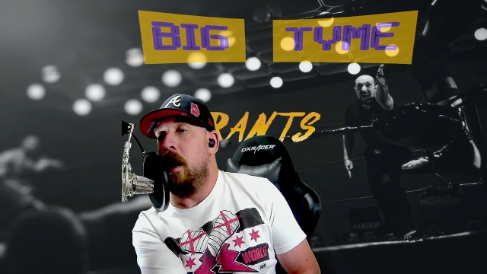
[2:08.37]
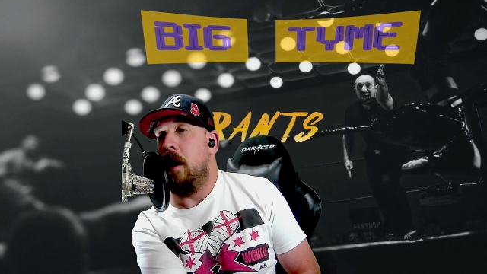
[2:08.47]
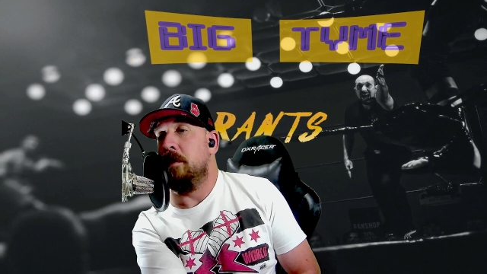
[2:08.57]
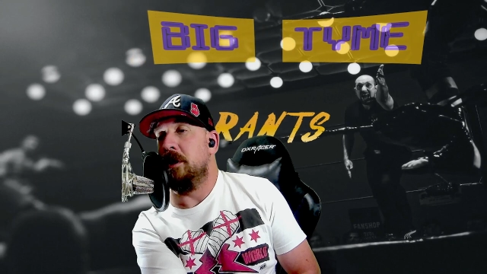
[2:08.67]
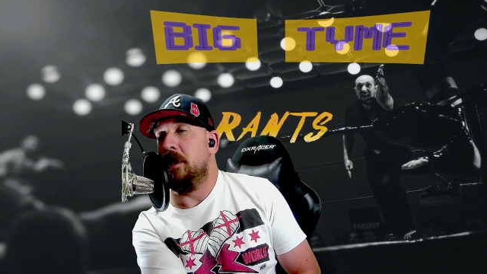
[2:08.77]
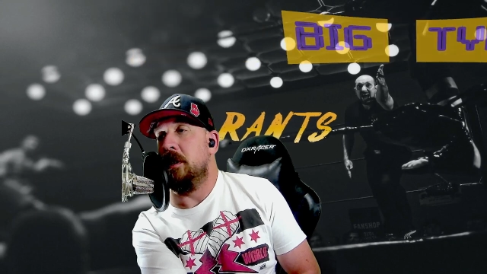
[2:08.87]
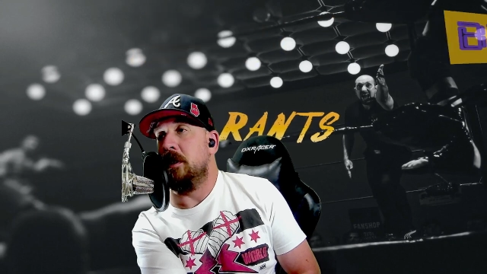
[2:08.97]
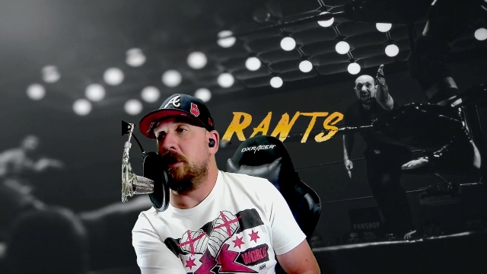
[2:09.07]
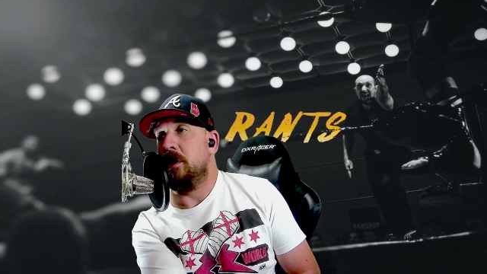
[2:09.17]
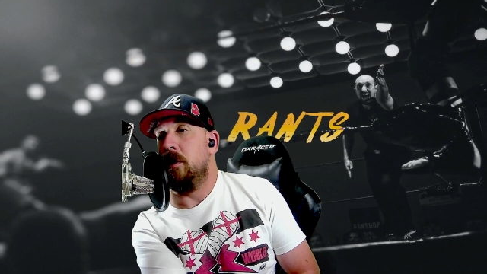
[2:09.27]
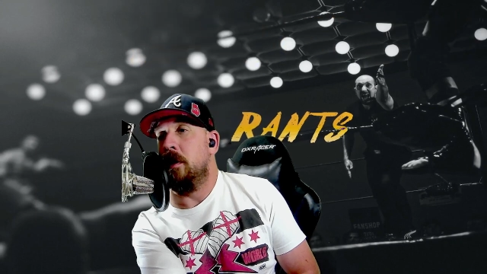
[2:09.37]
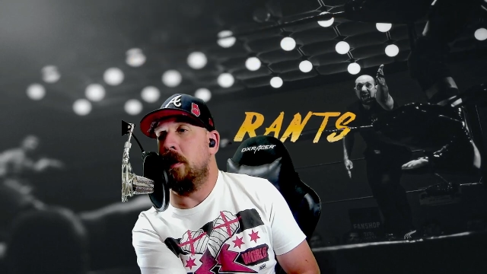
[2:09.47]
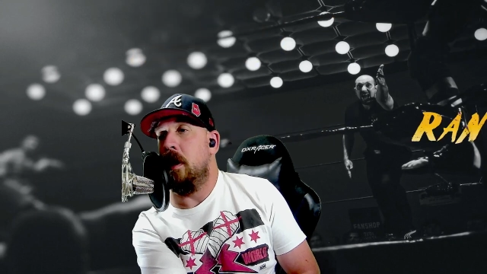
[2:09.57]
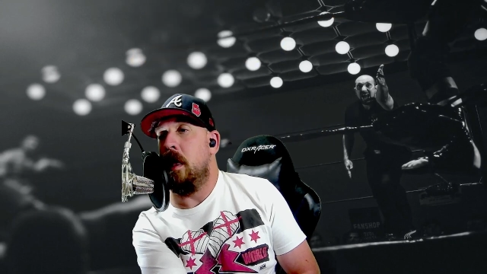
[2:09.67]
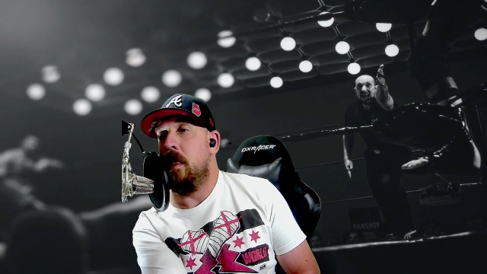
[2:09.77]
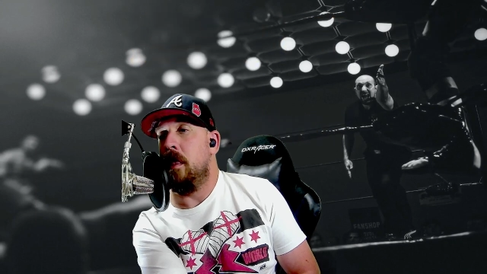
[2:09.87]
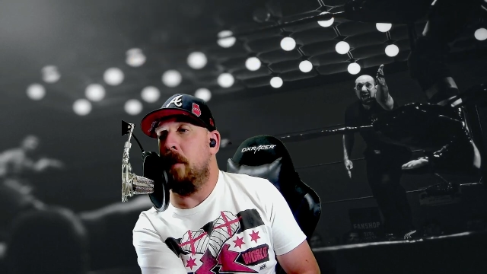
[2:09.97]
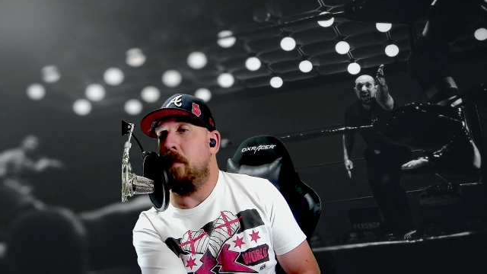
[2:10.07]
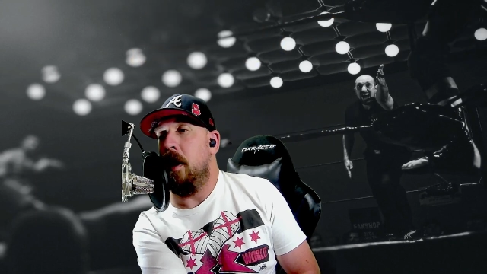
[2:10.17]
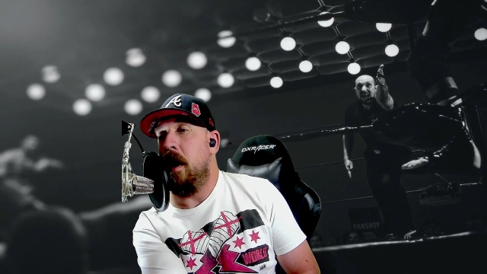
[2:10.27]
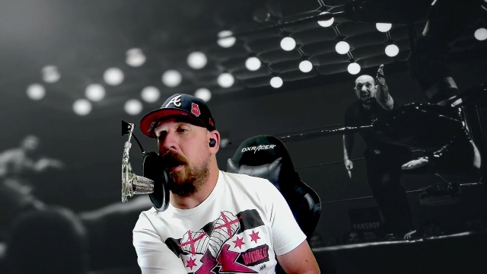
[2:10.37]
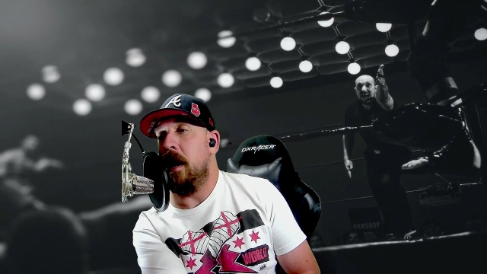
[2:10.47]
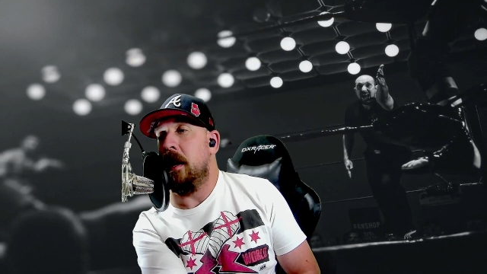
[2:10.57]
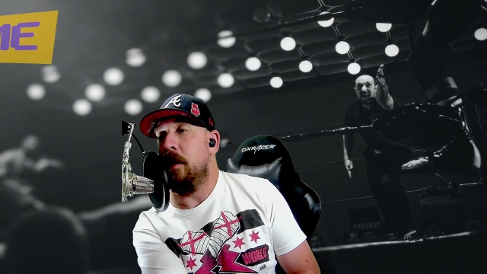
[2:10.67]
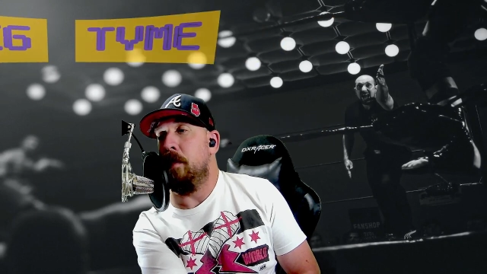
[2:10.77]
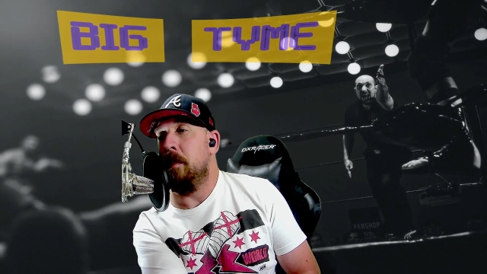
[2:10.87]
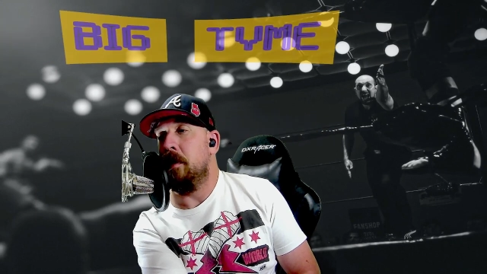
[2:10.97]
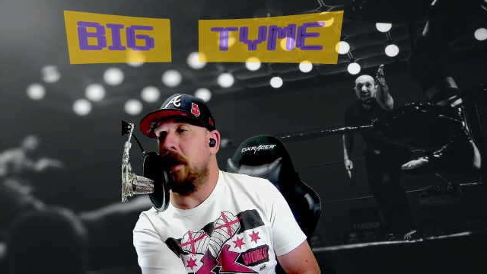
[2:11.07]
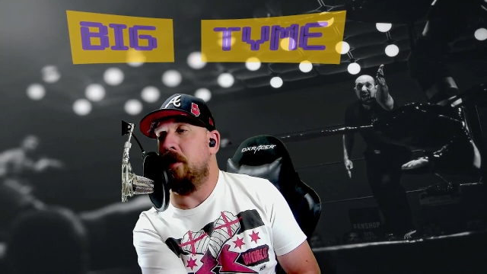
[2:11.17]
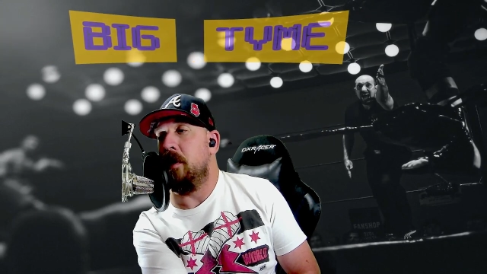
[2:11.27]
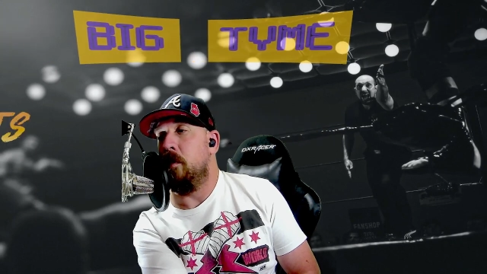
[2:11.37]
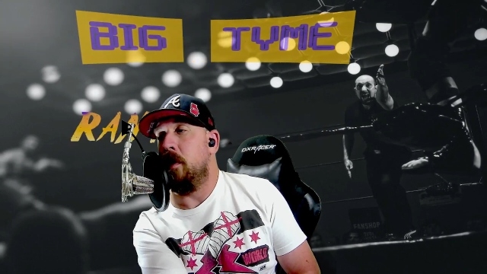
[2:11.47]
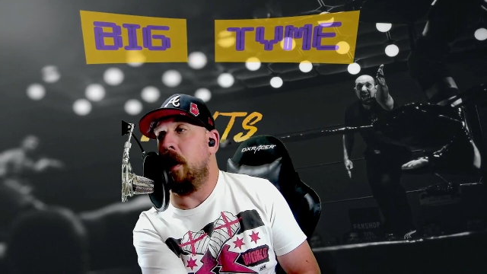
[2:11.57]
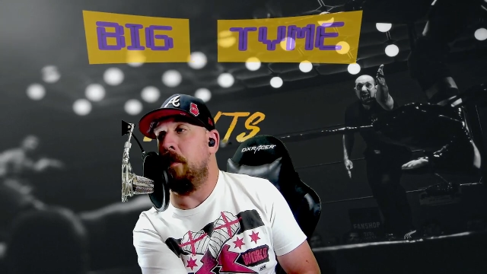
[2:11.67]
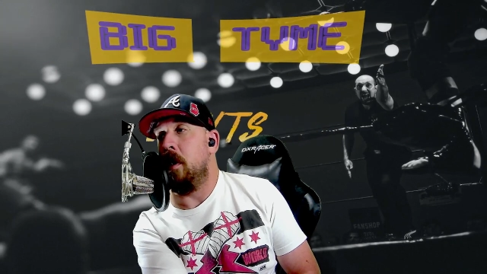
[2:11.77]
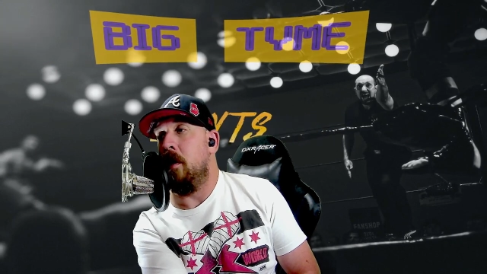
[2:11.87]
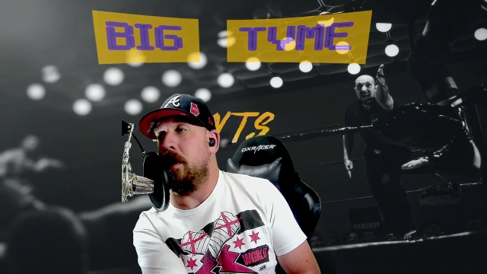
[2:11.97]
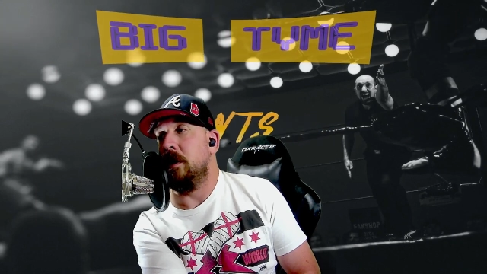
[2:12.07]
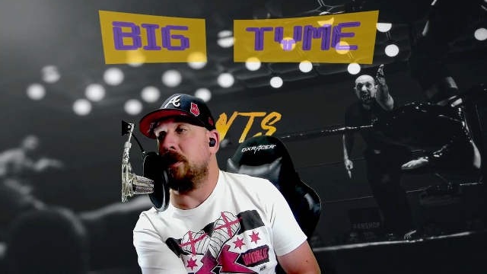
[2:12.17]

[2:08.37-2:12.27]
I'm just here to stir the pot and get people guessing where I'm going.